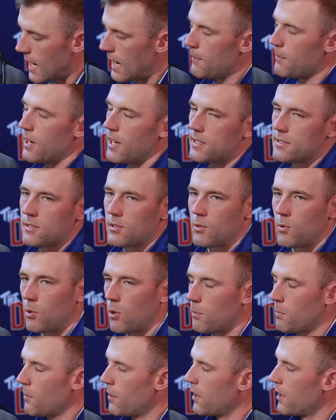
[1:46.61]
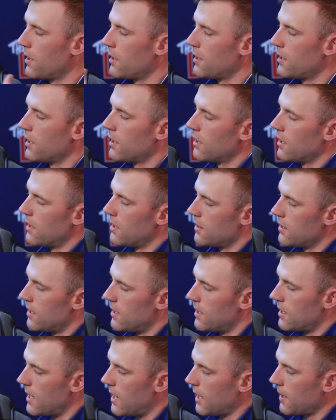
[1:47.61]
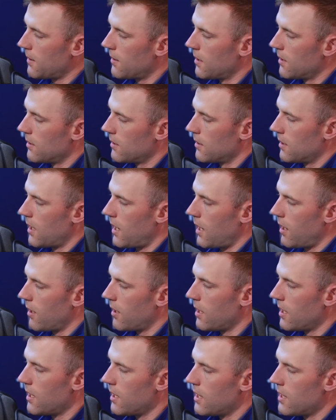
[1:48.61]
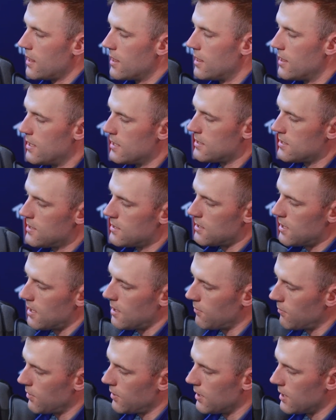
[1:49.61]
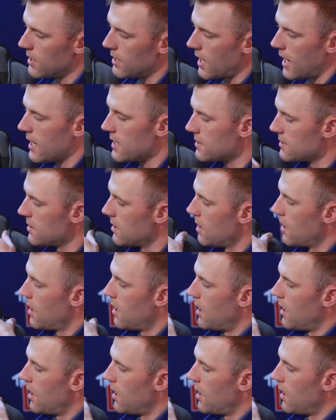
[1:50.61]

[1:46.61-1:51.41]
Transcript: Diamond has incorporated here in the neck area. This is a really nice,